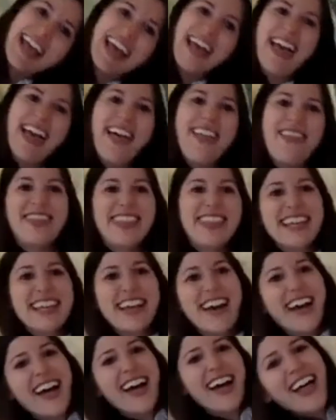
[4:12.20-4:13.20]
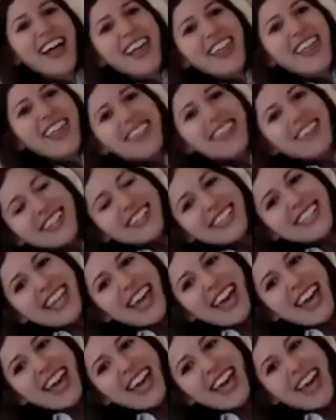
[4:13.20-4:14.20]
and the other
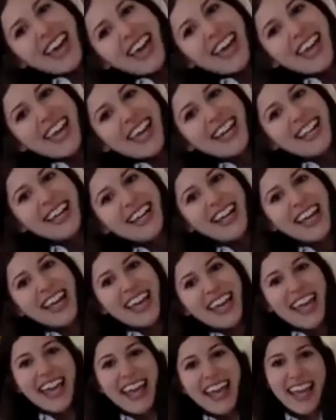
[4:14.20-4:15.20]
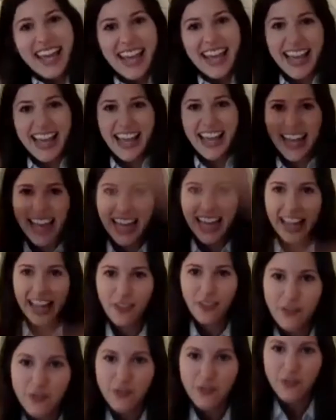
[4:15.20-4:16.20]
side
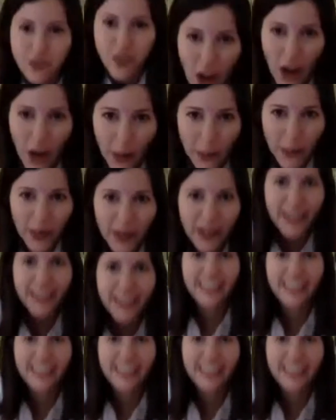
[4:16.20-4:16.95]
and forward.